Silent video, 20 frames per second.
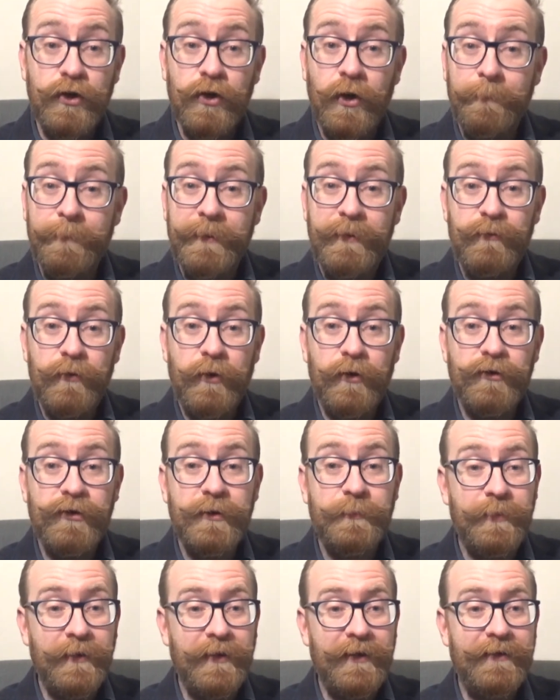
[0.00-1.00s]
not be wrong
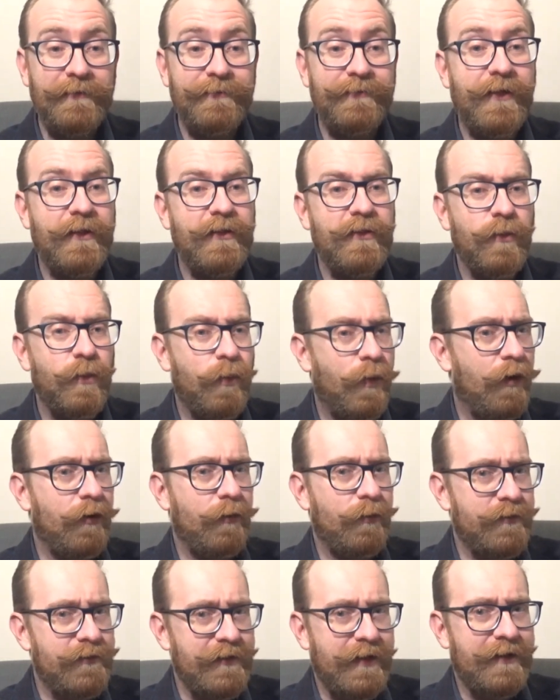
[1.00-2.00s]
to believe that the
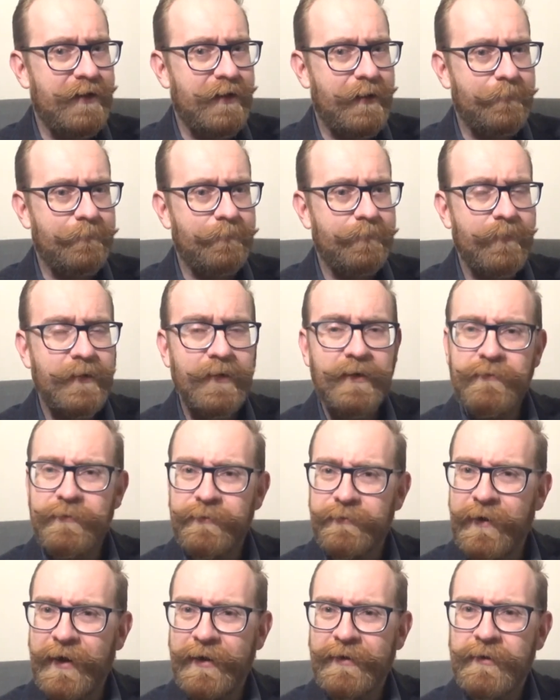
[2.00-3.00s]
world was ending. In
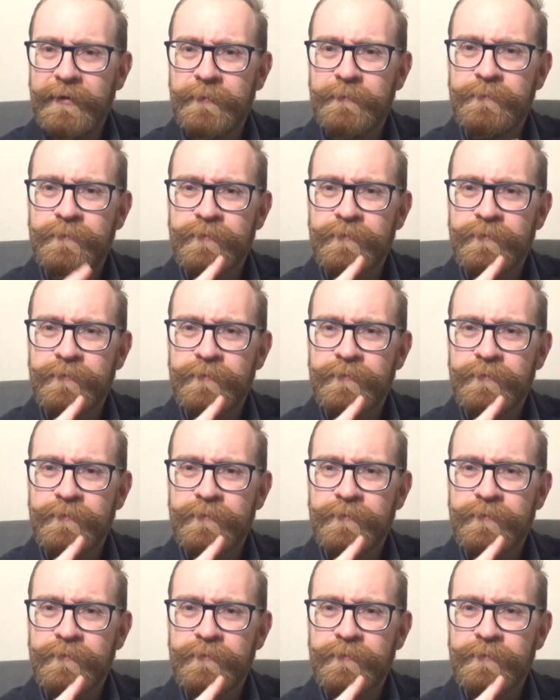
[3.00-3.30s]
fact,